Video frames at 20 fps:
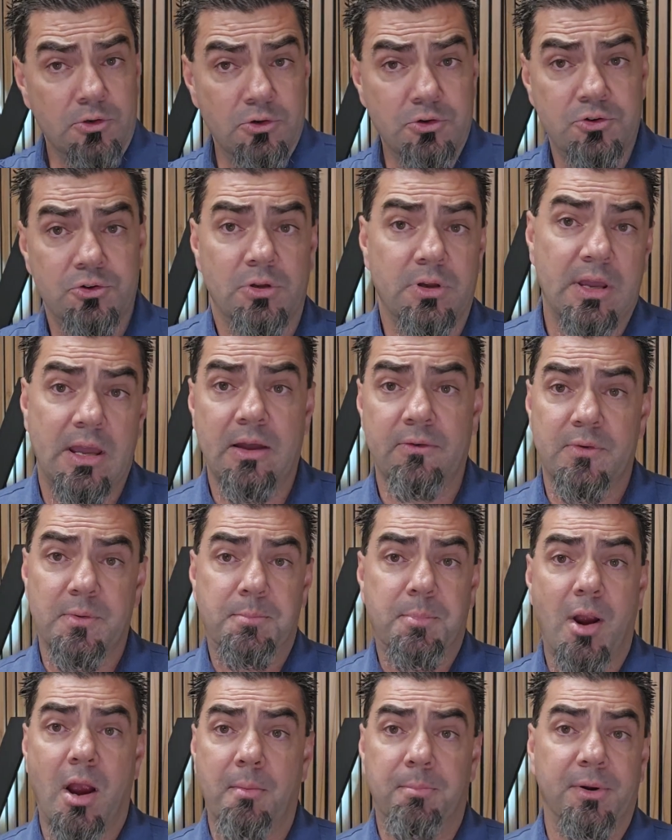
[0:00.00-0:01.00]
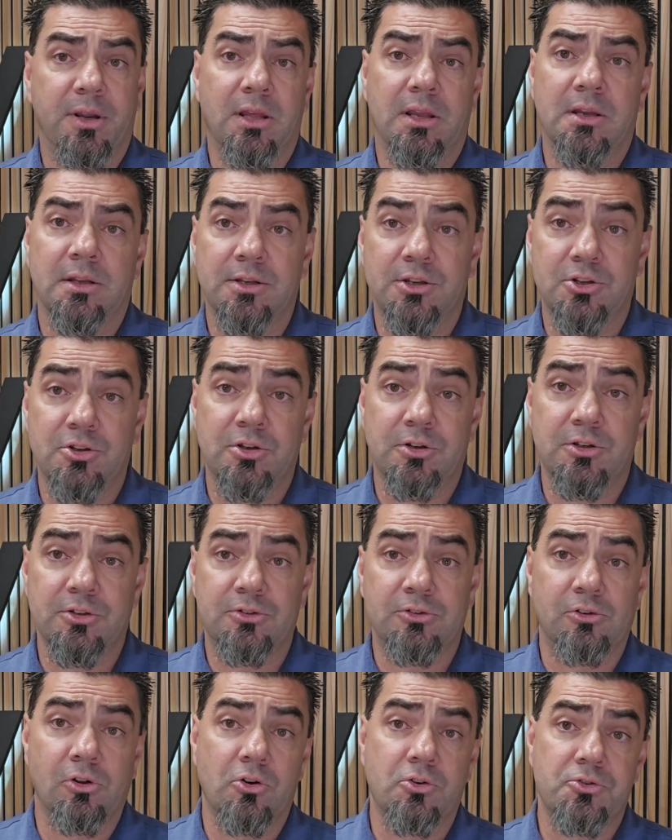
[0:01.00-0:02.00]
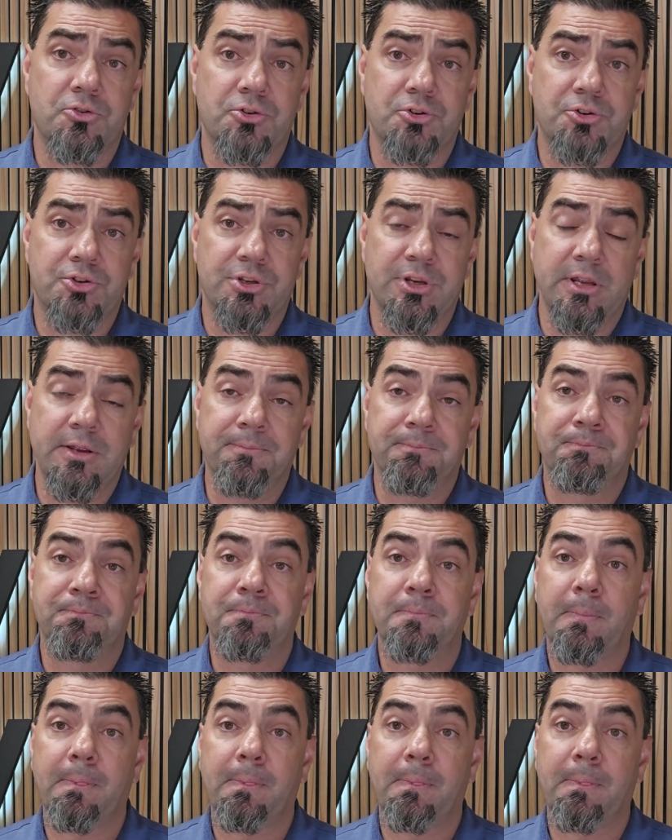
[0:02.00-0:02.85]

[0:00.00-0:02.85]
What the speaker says: usually have a property condition disclosure sheet.